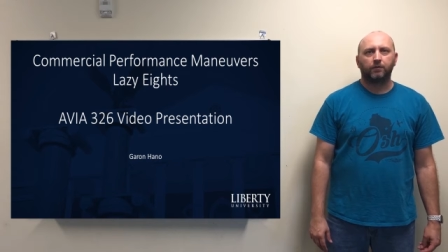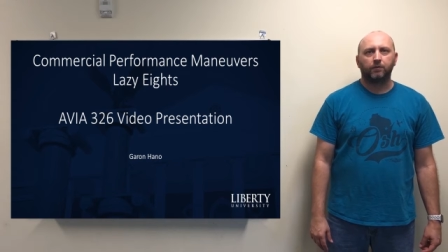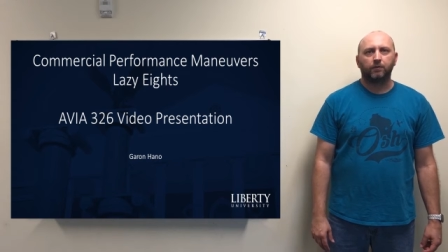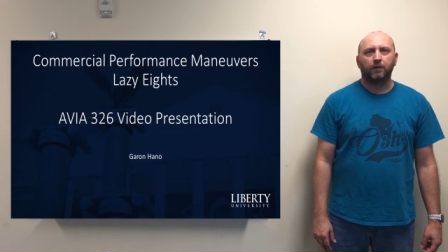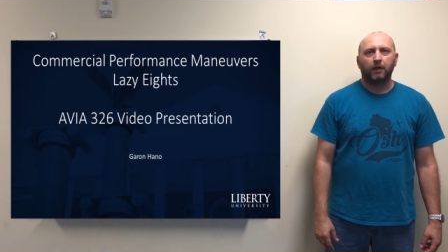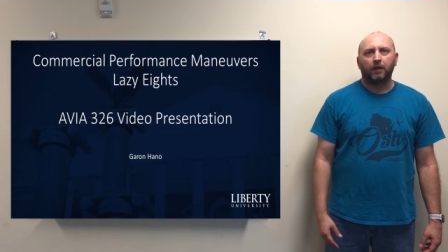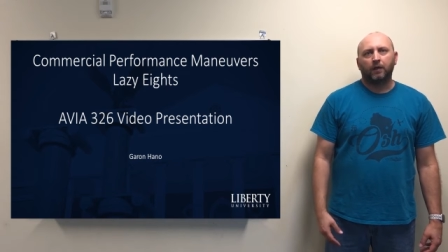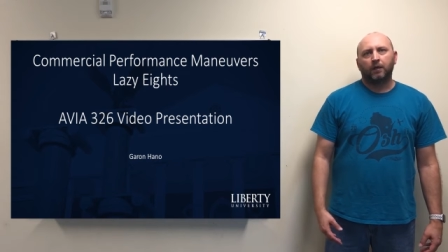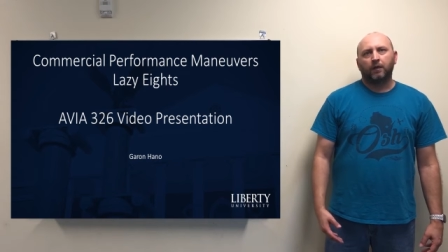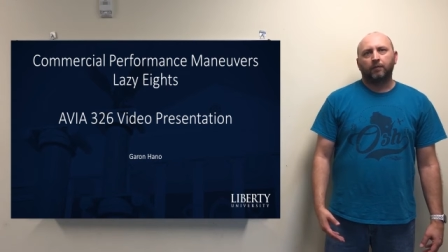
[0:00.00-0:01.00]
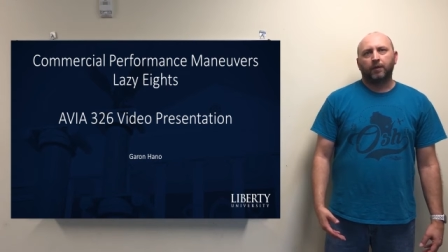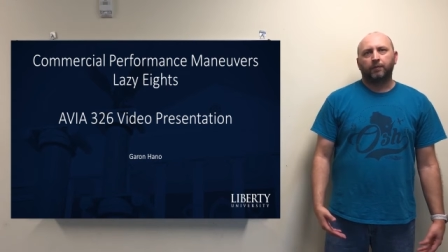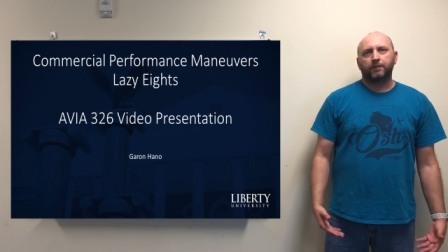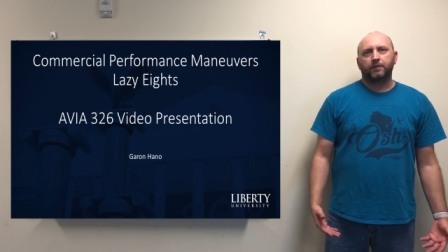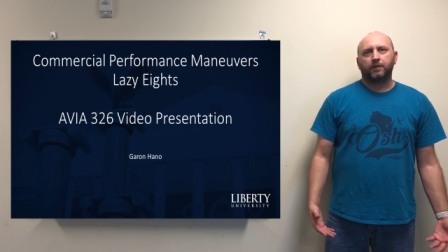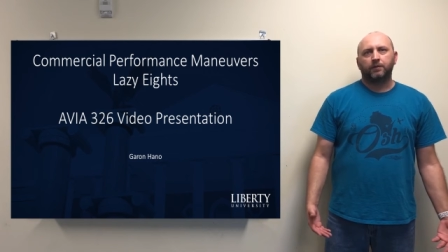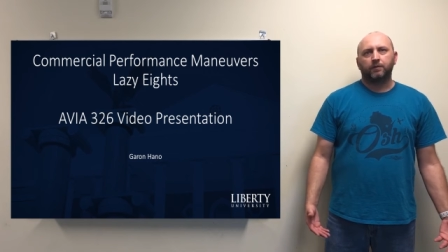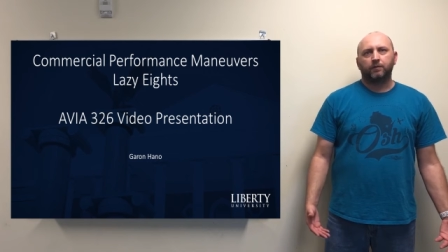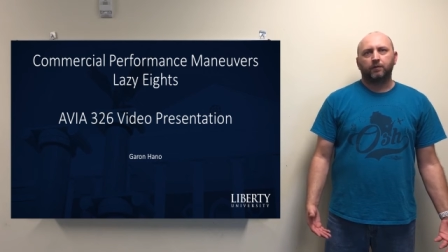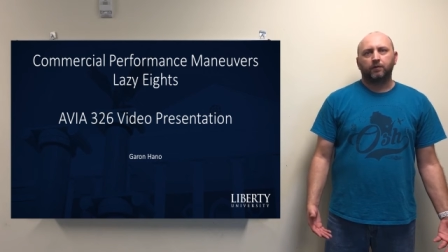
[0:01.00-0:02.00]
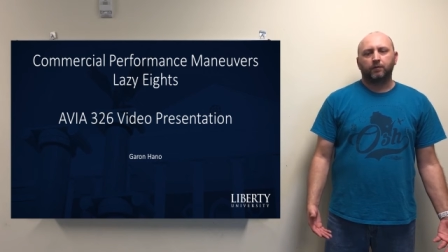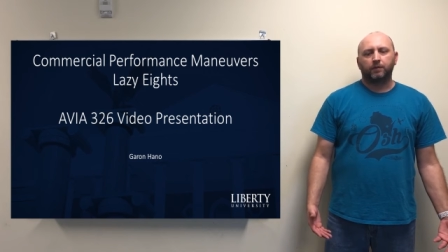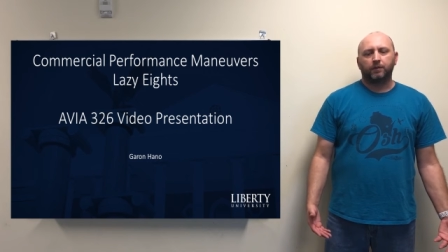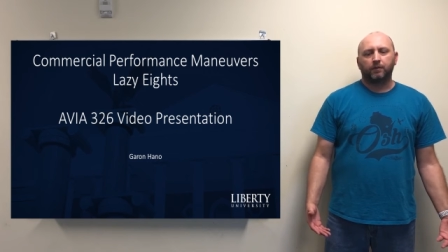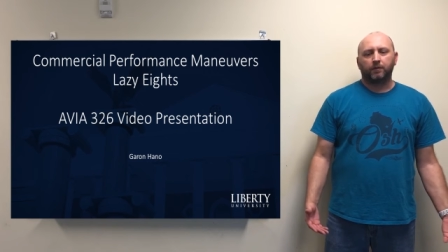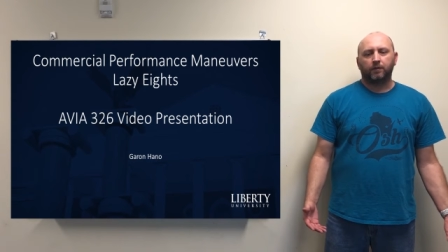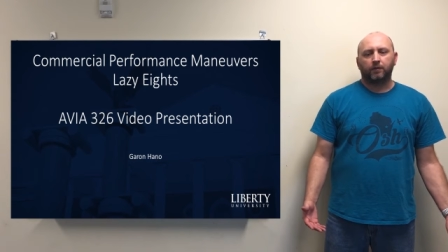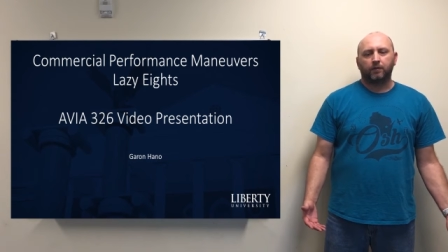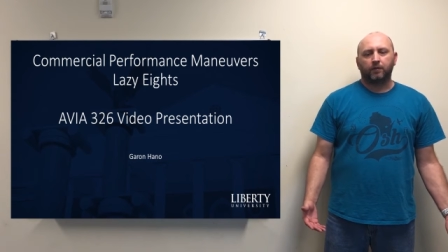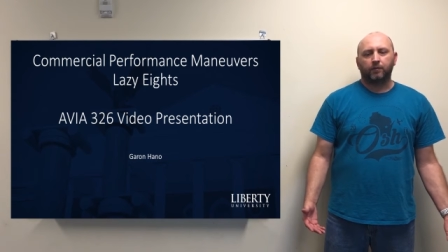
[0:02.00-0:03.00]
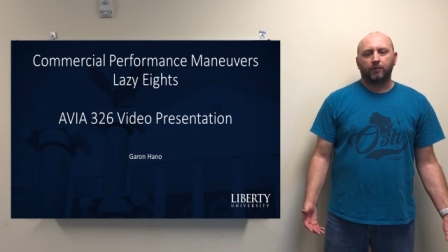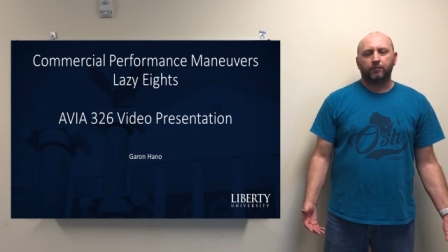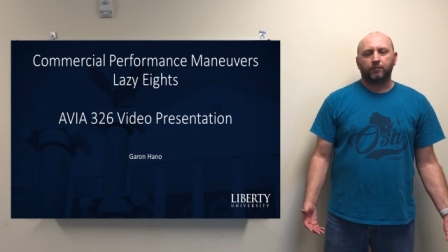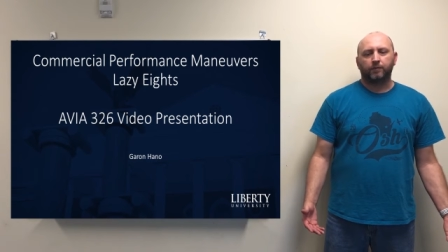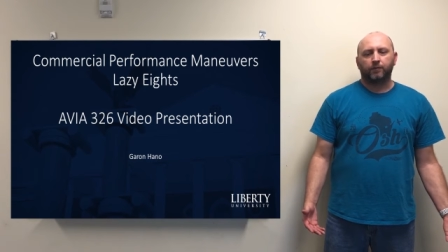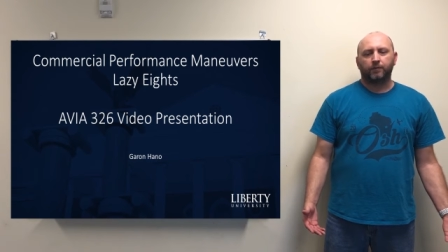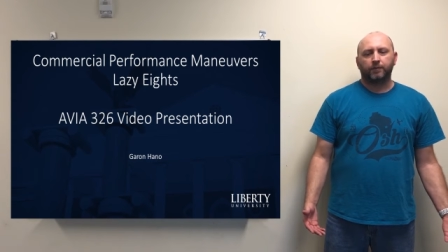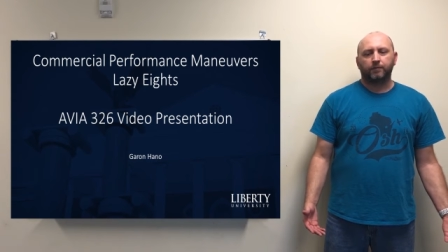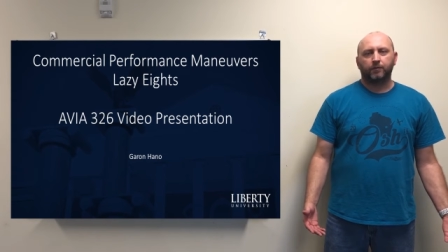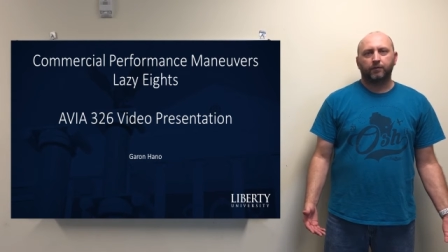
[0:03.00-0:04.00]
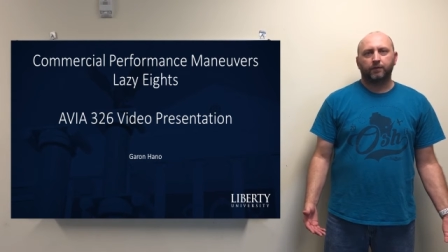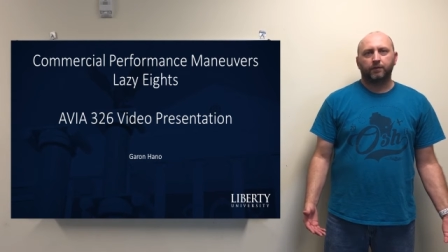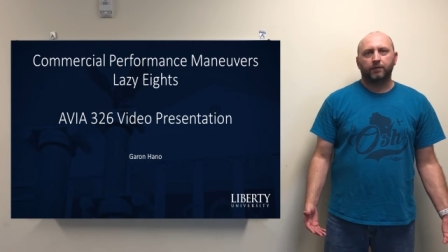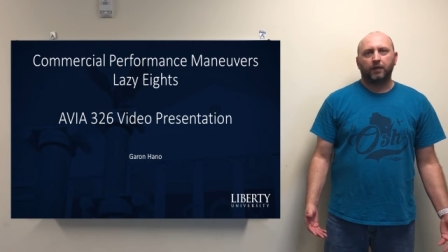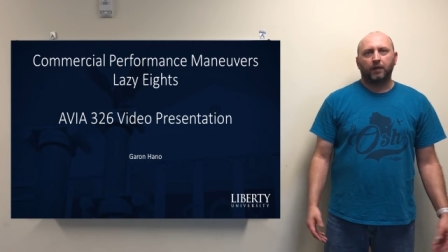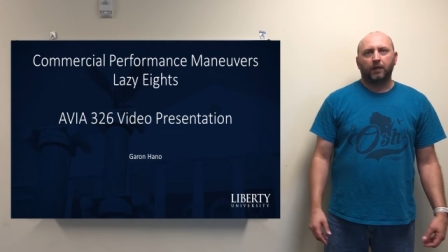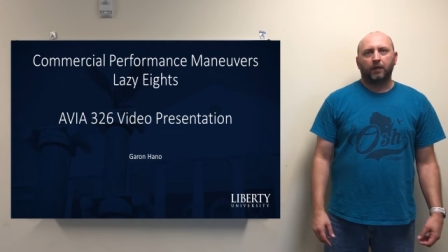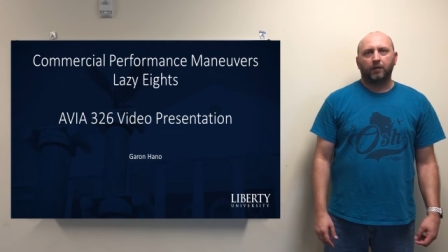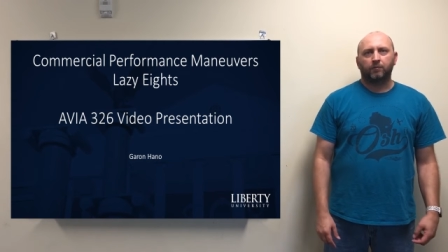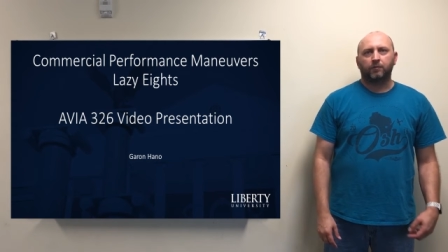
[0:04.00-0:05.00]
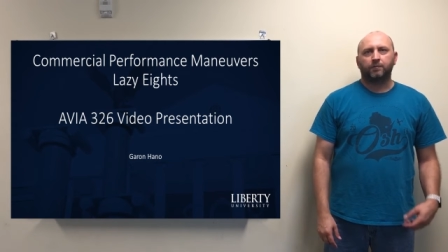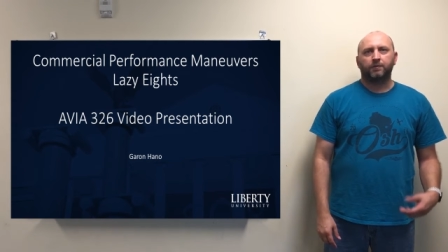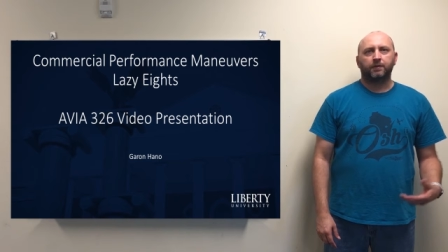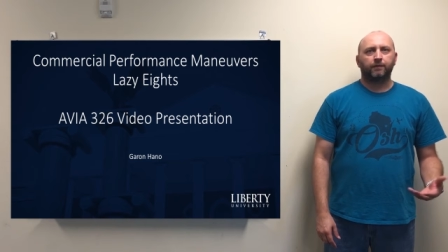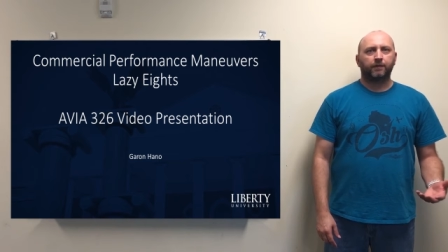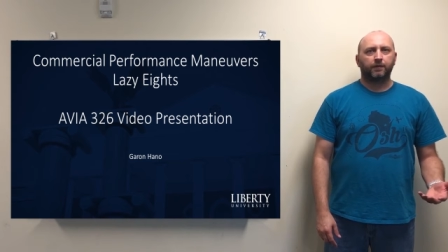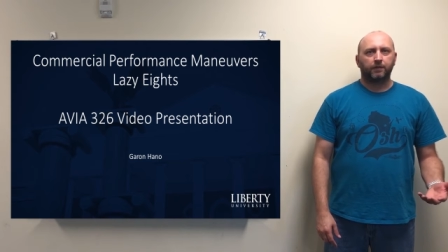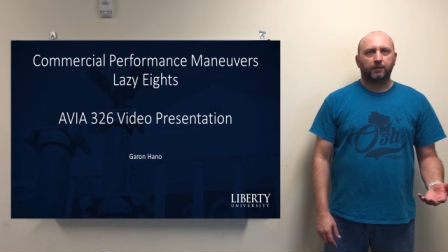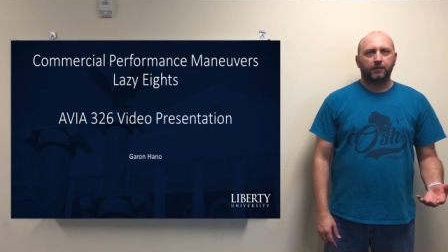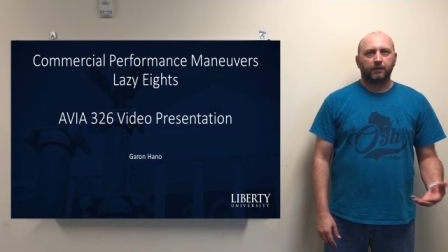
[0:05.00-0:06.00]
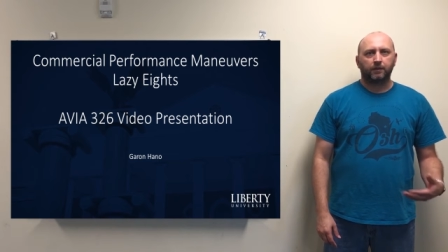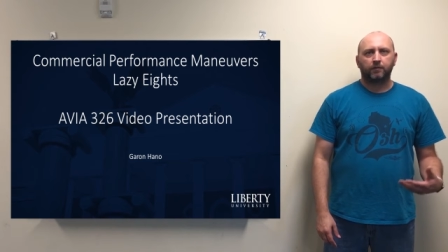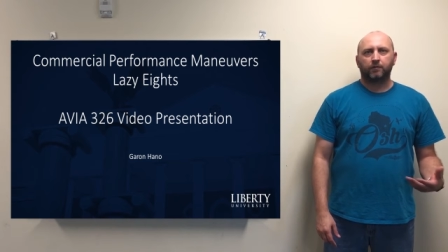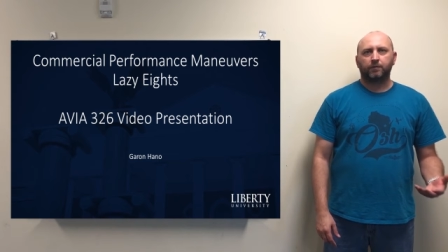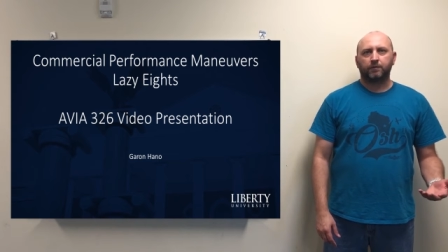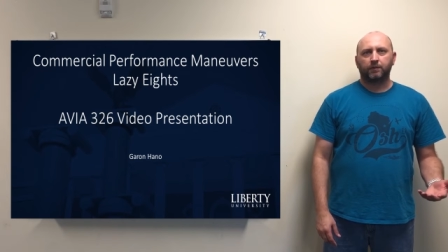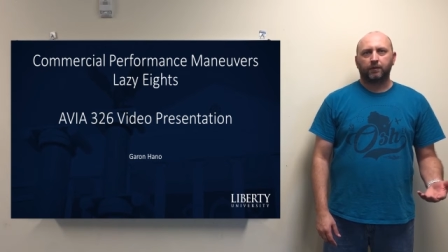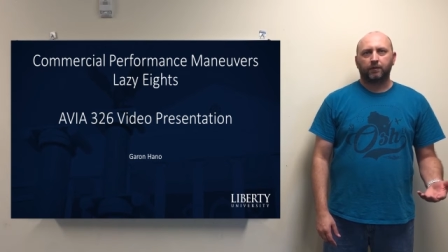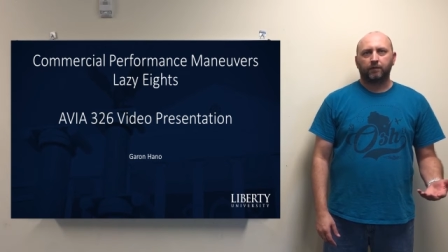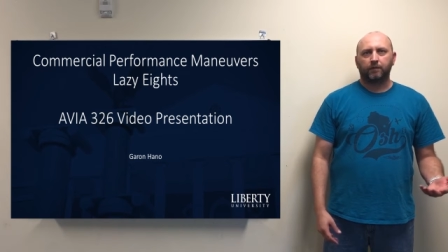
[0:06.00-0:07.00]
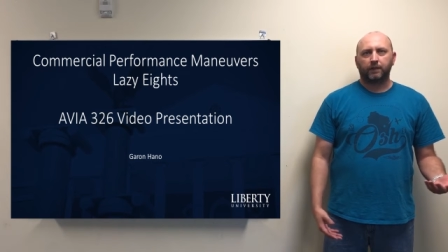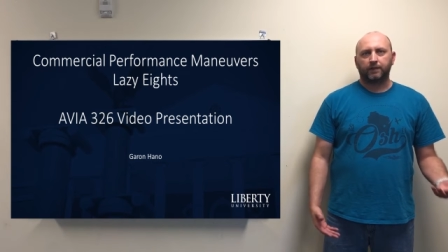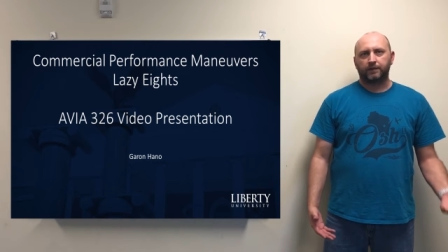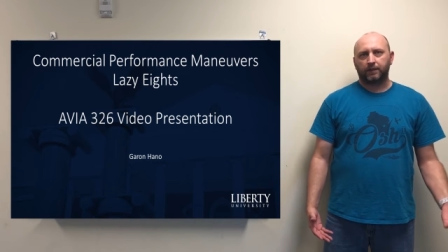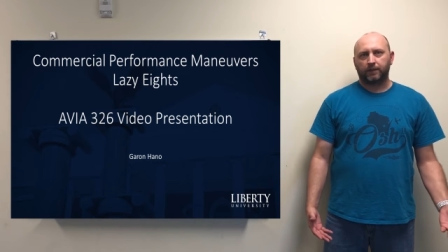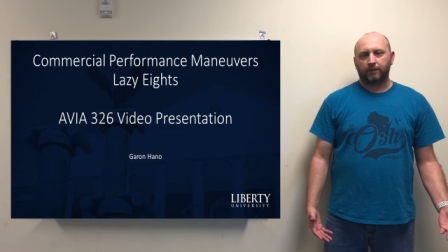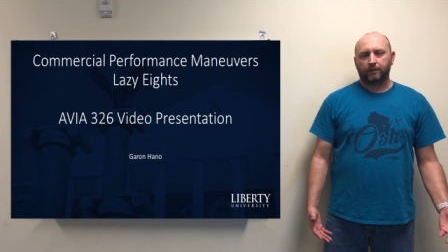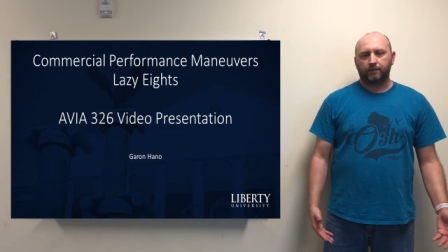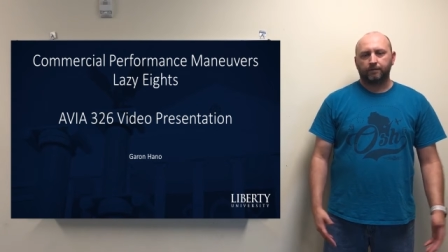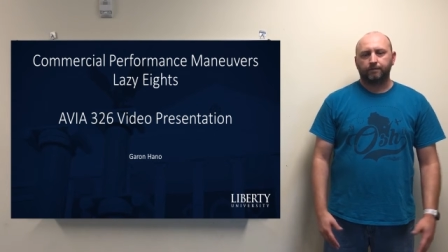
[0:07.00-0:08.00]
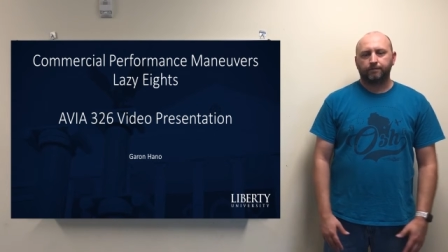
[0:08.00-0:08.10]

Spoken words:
2. My presentation is going to be on commercial performance maneuvers, more specifically a description of lazy eights.